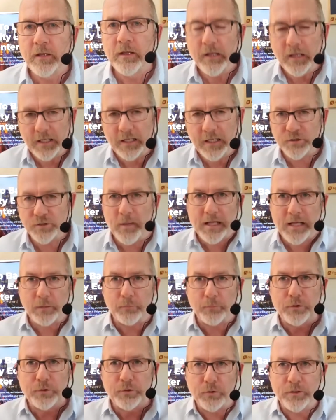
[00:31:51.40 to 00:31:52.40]
It's a
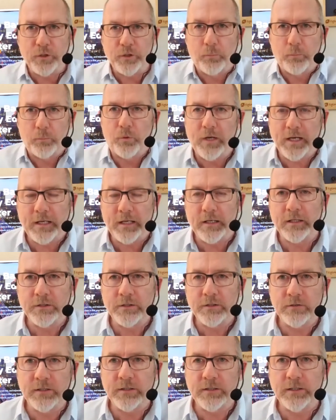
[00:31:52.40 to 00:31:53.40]
battle between your brain and
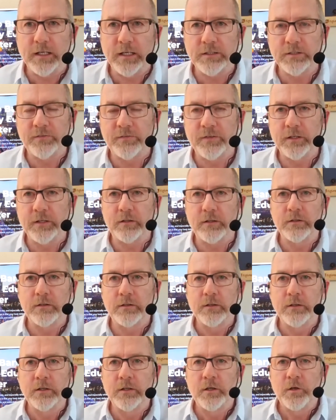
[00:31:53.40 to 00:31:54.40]
your index finger.
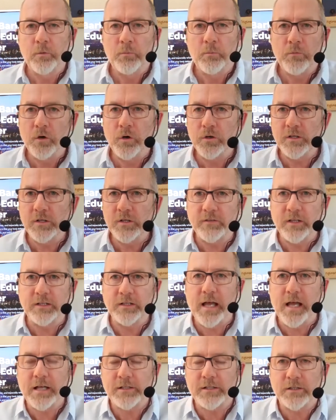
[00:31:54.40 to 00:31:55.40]
Most of the
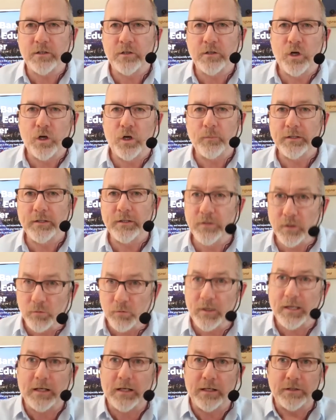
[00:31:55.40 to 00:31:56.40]
attacks that are coming
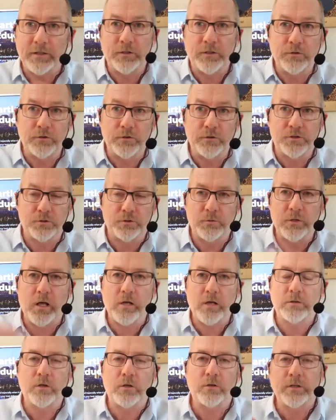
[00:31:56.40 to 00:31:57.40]
directly to users, we're
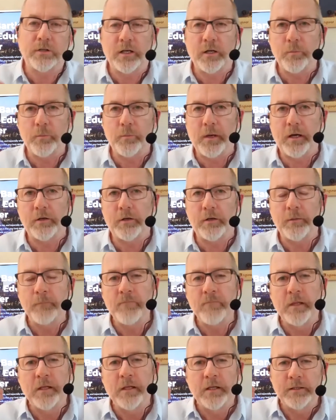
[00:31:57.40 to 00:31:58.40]
not talking about
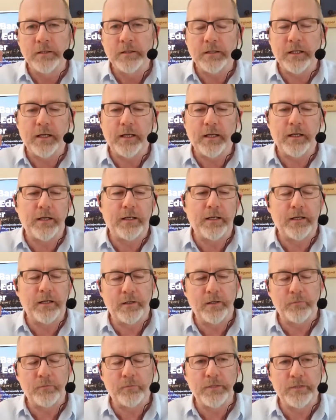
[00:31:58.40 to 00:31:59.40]
uh,
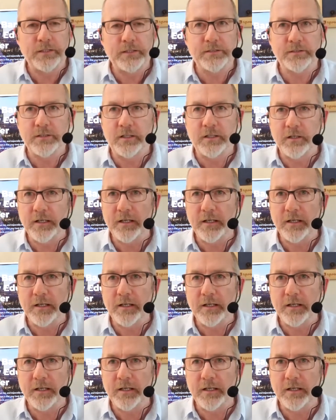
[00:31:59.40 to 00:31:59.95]
um, necessarily